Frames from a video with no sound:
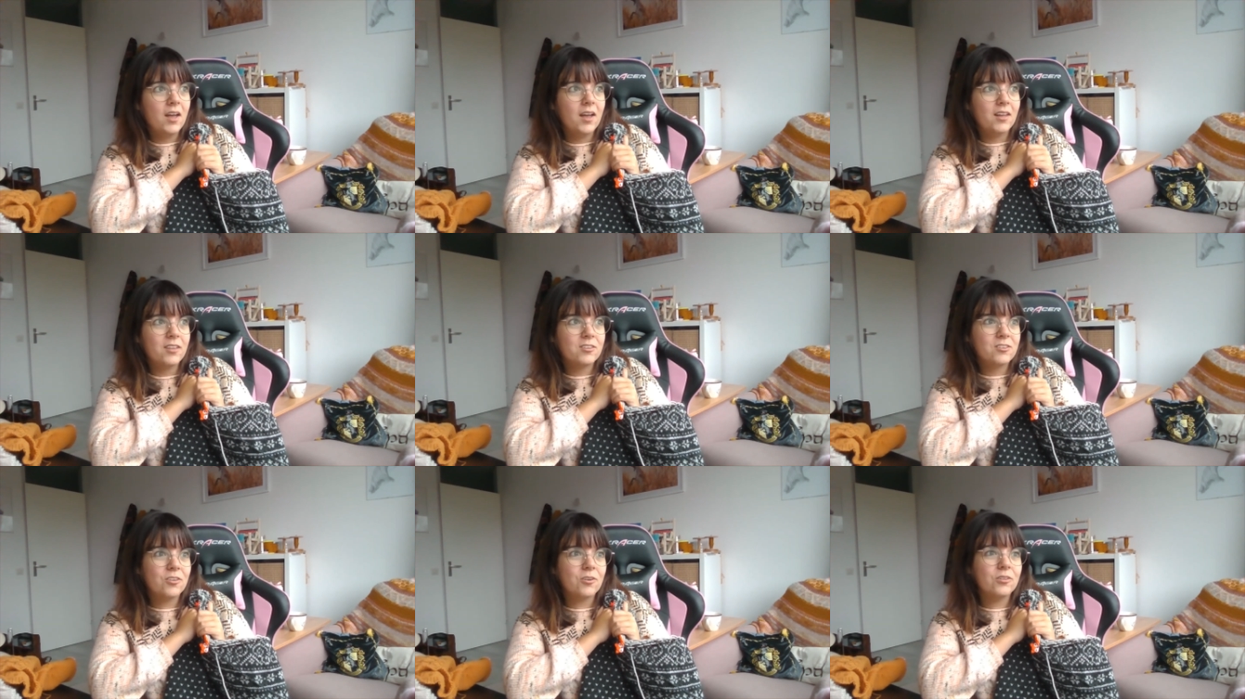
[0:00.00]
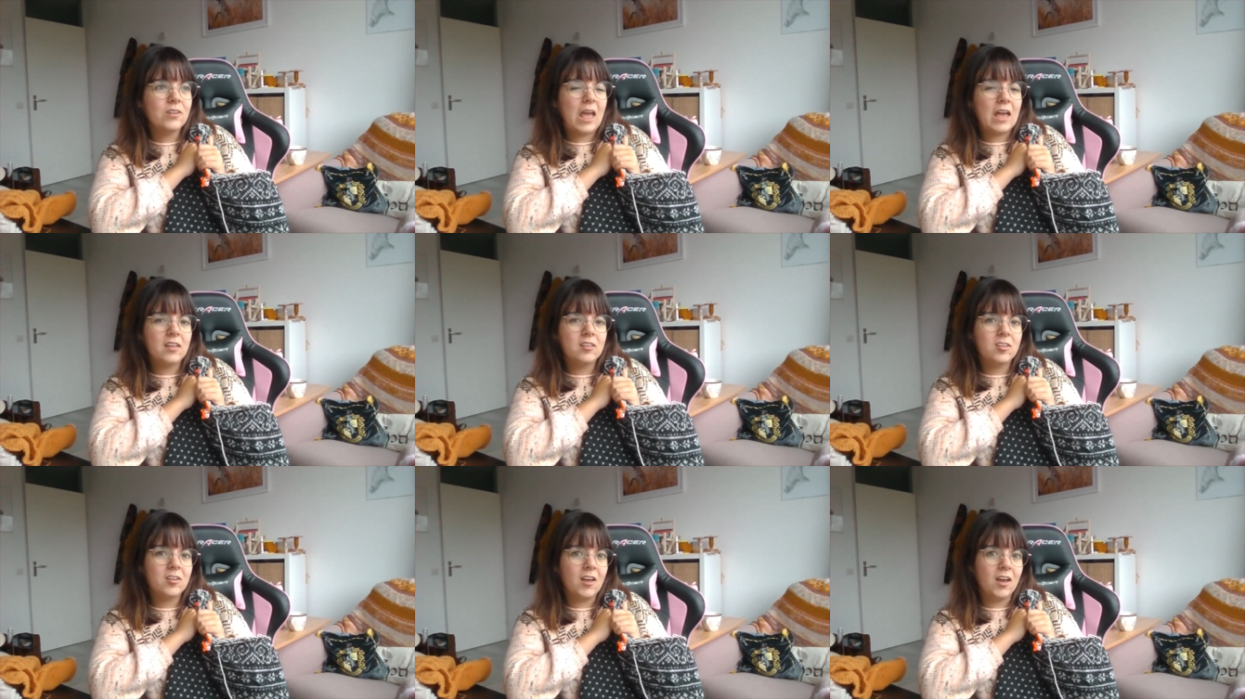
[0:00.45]
So that
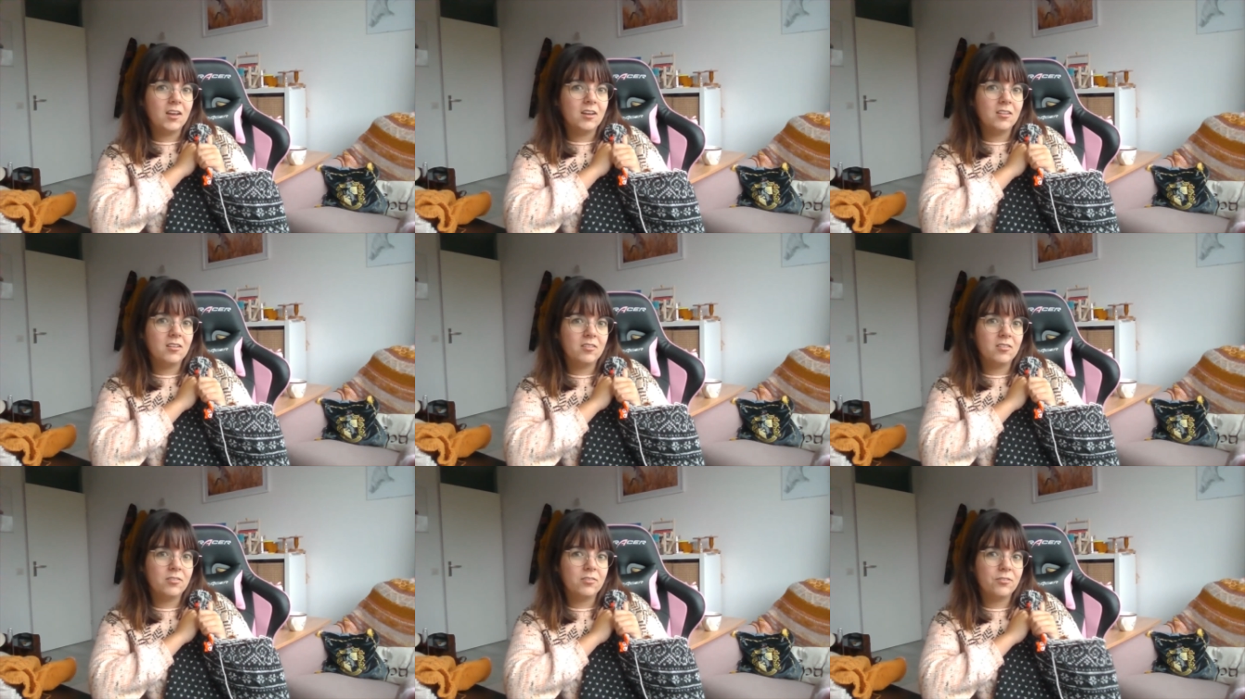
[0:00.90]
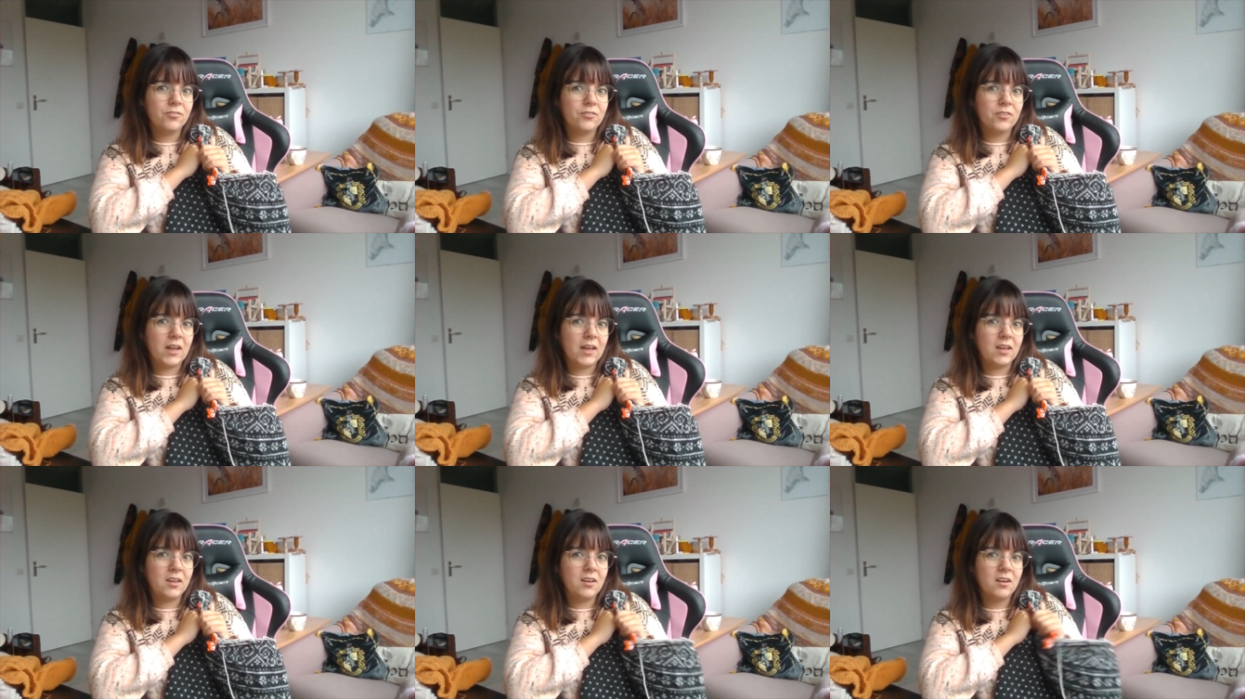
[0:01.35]
is kind of
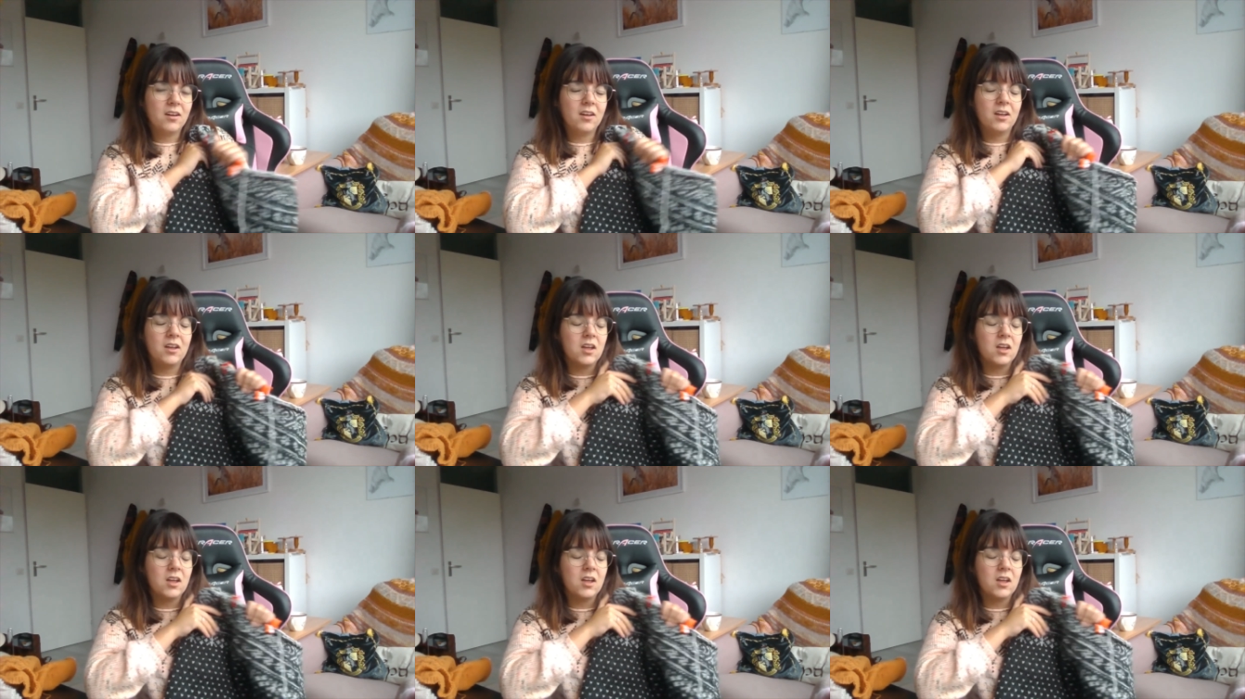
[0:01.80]
like,